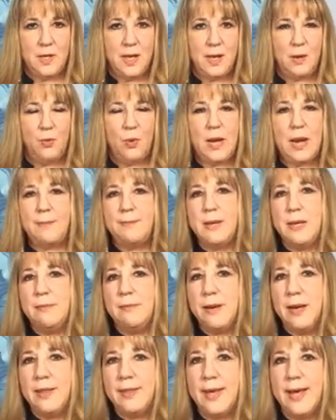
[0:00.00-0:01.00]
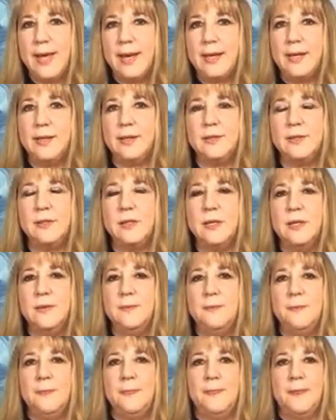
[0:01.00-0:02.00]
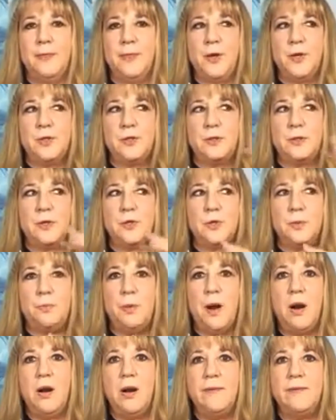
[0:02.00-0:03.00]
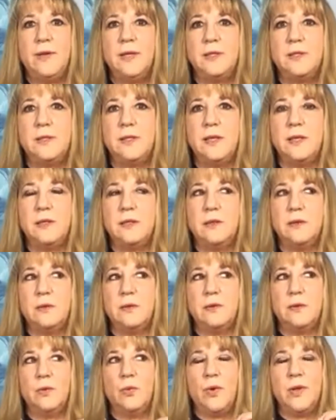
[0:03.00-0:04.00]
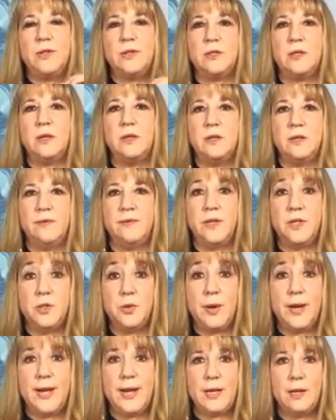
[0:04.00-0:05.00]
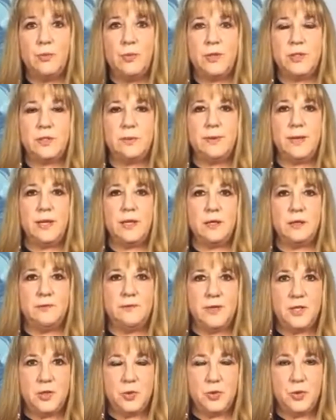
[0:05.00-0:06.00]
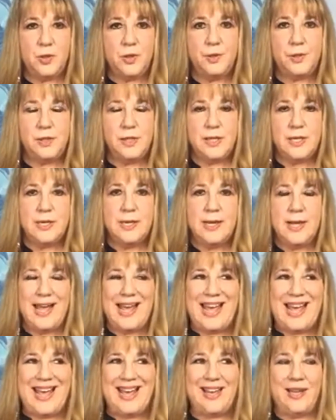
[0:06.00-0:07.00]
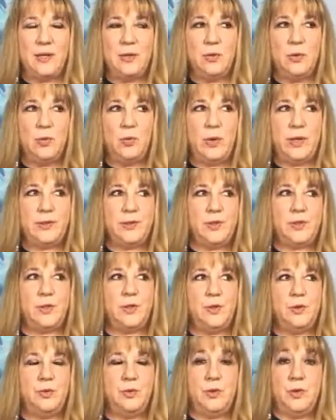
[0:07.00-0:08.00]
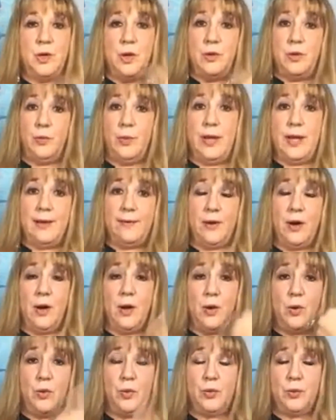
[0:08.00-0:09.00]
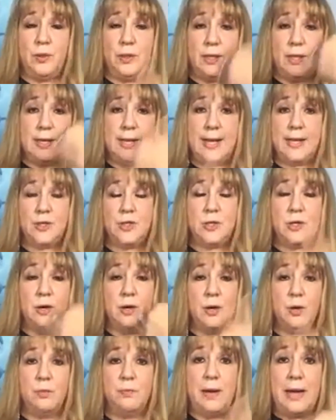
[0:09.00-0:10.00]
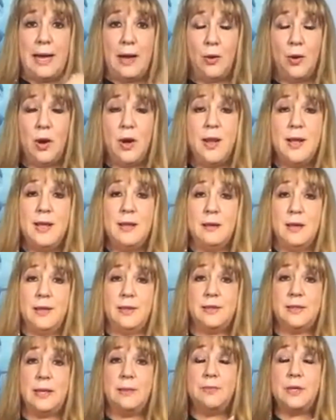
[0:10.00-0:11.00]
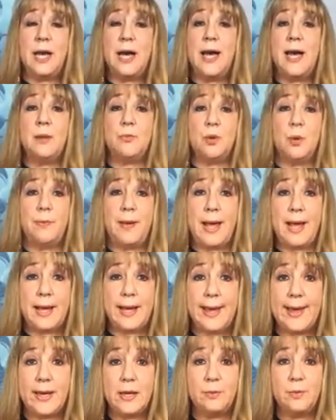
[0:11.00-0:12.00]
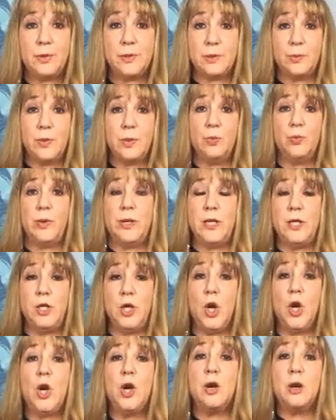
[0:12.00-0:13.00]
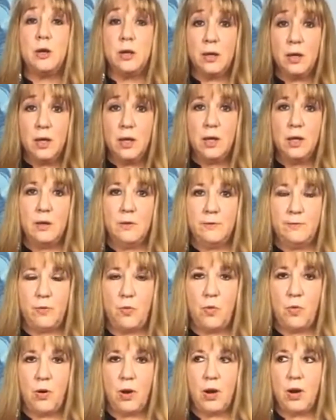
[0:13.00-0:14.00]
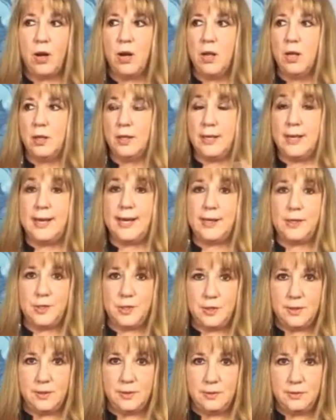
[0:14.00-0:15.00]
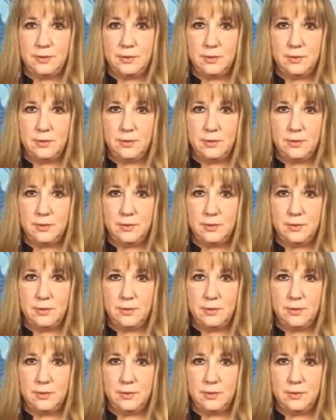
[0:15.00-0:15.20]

And what I mean by that is there's a part of us that wants to individuate, wants to be individuals, and wants to know that we have our own connection, our own power. And at the same time, we're pack animals and we yearn for connection.